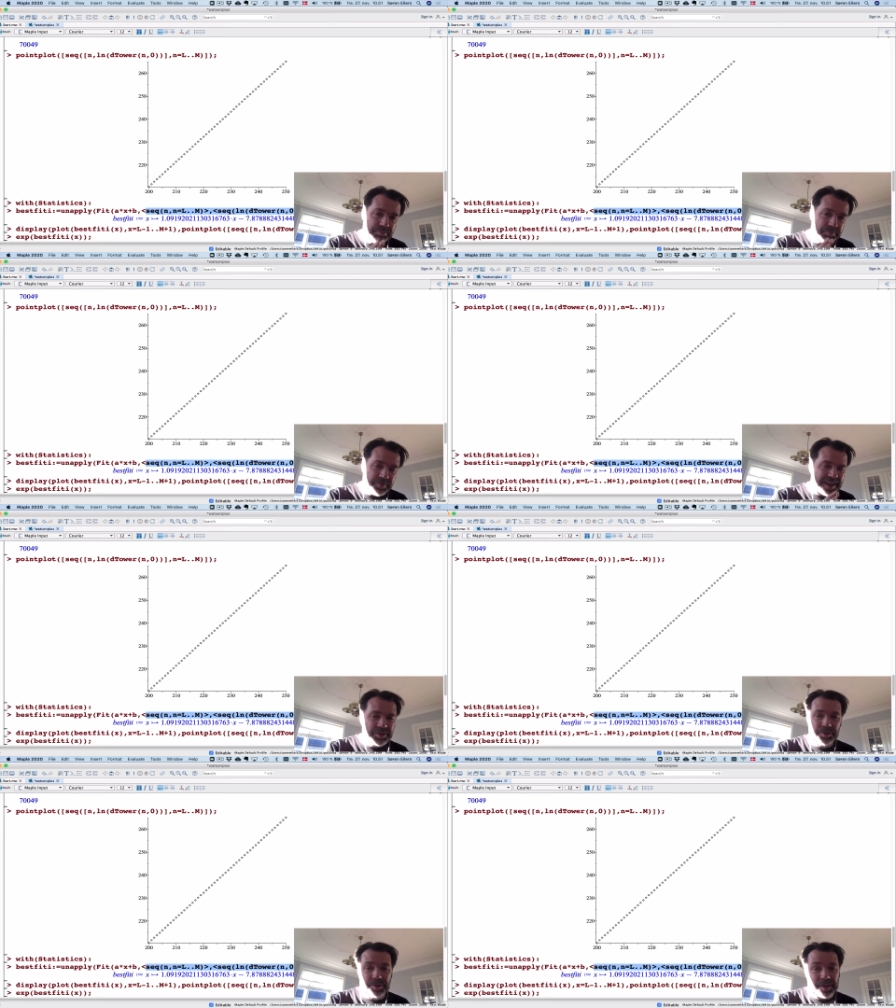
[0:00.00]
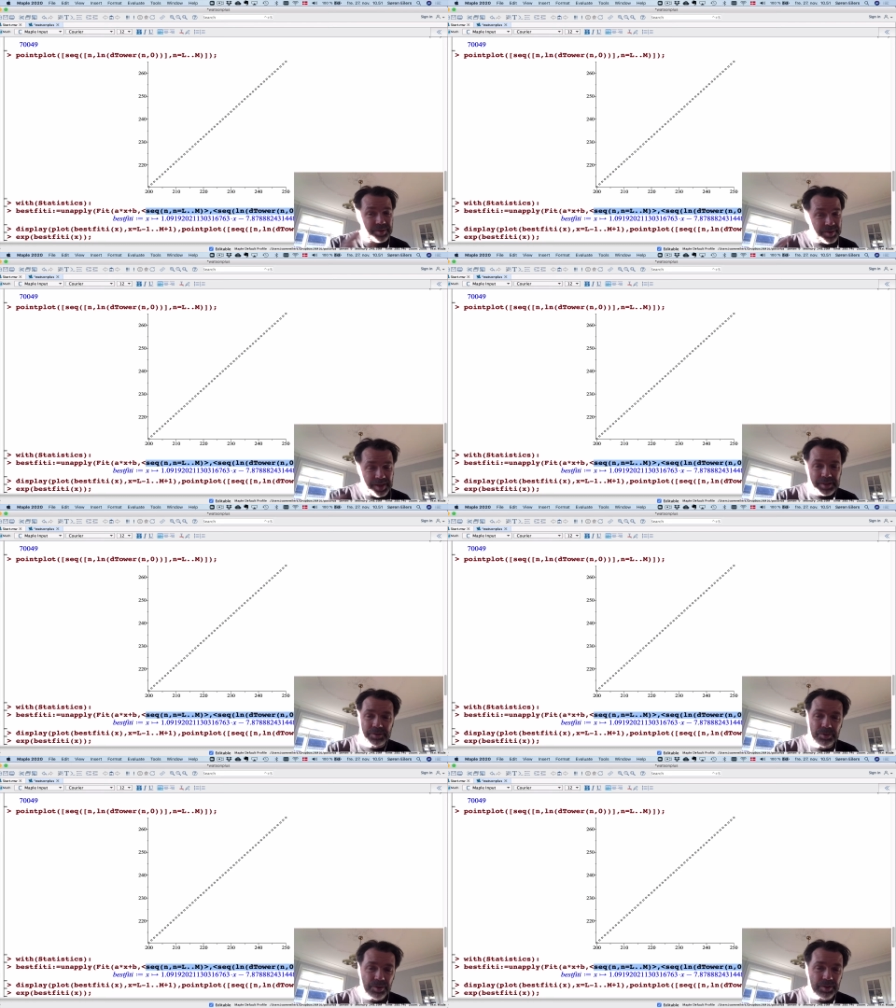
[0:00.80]
vector and the
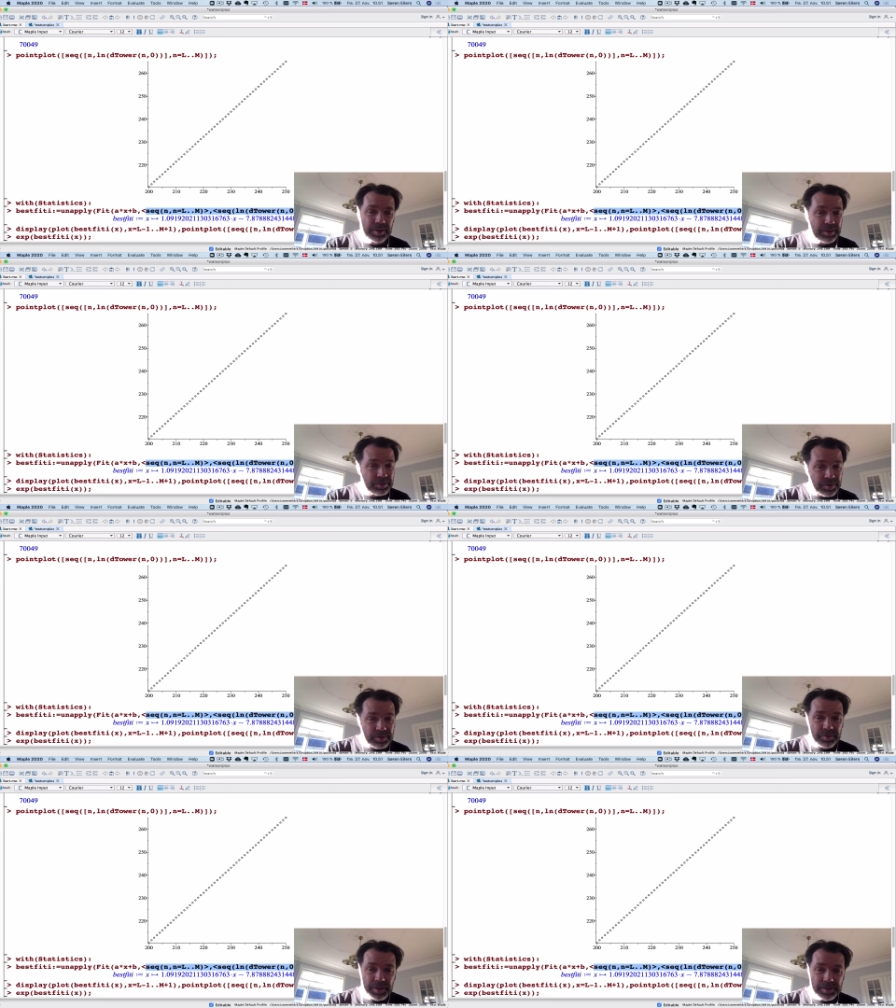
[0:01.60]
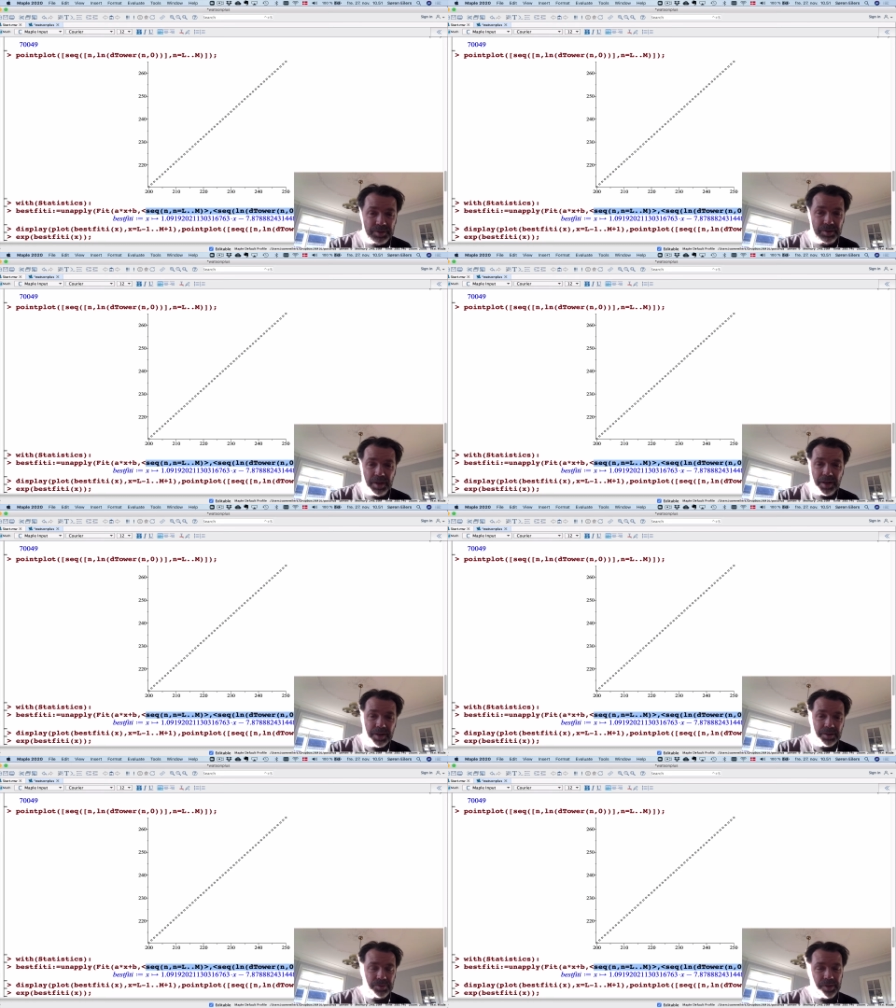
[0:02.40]
second coordinate in another vector.
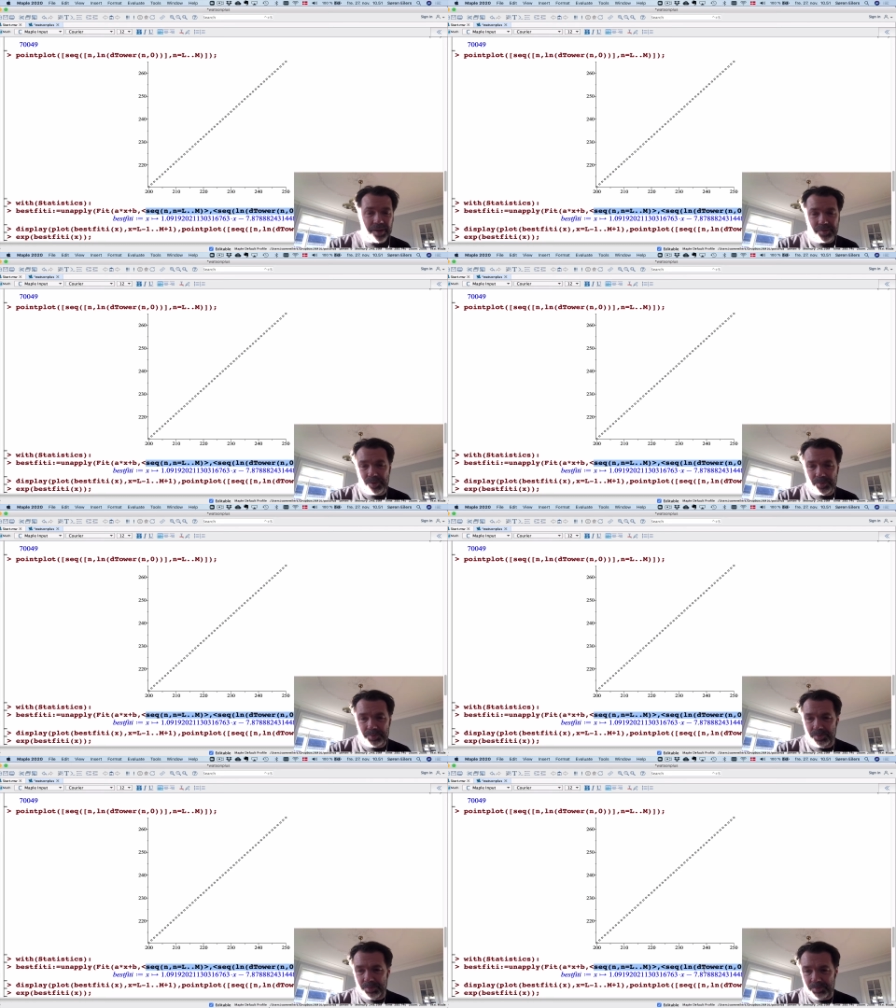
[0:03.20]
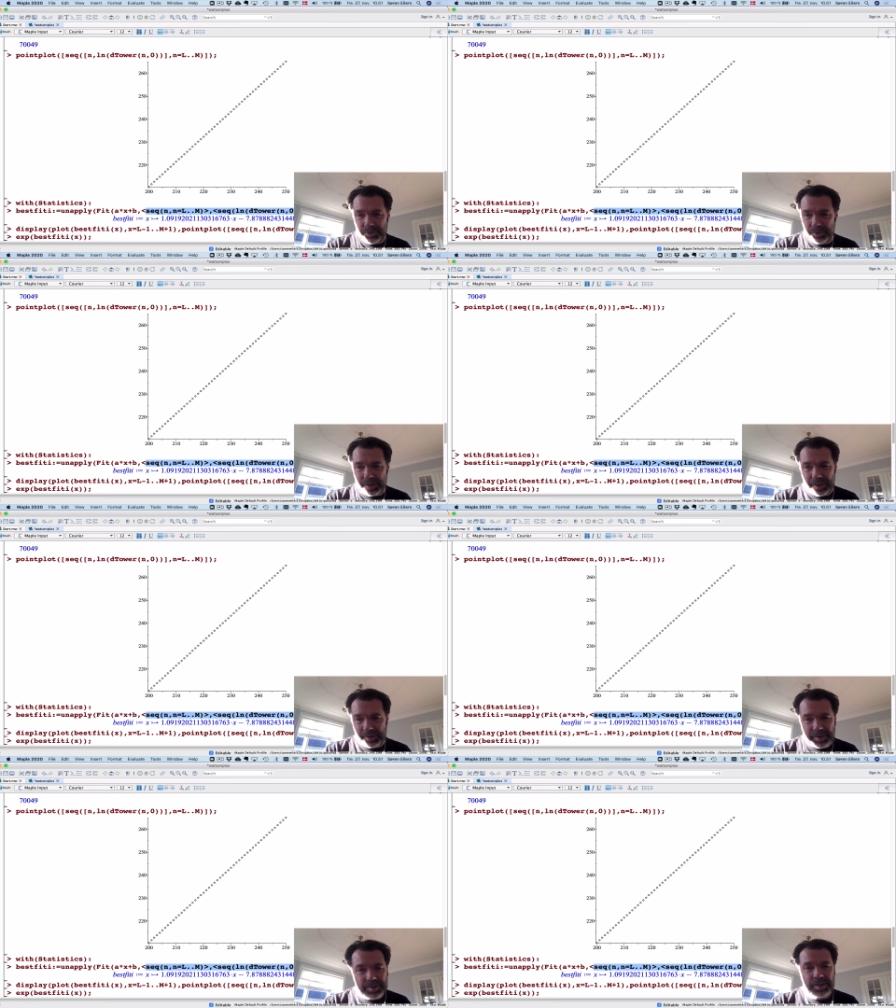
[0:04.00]
So I have to do it
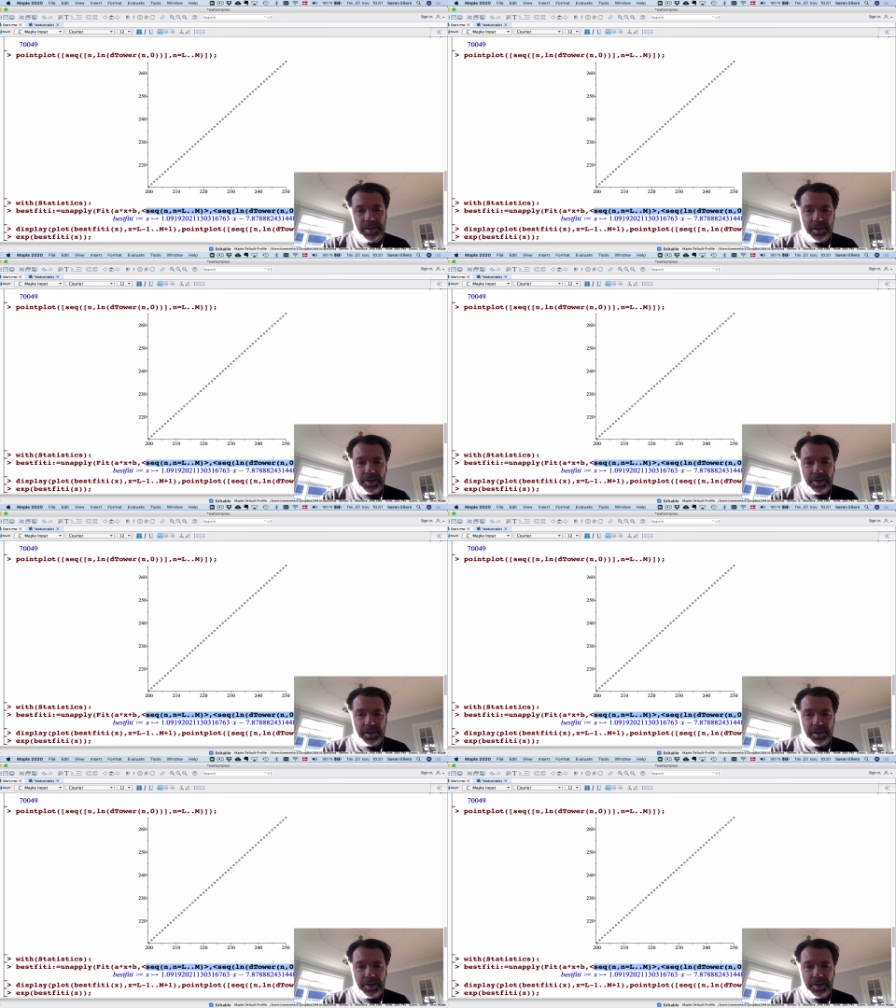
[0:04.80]
like this.